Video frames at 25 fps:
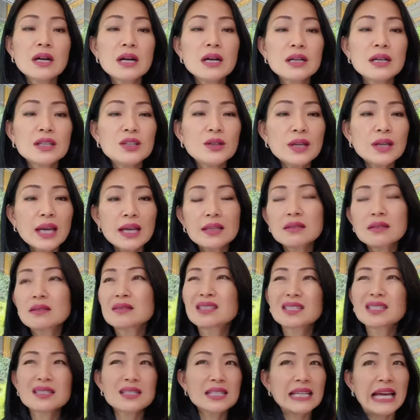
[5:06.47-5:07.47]
You can
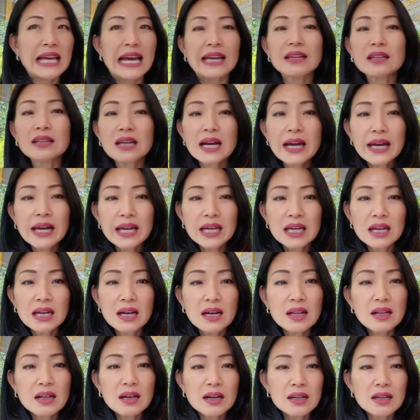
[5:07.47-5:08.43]
just get a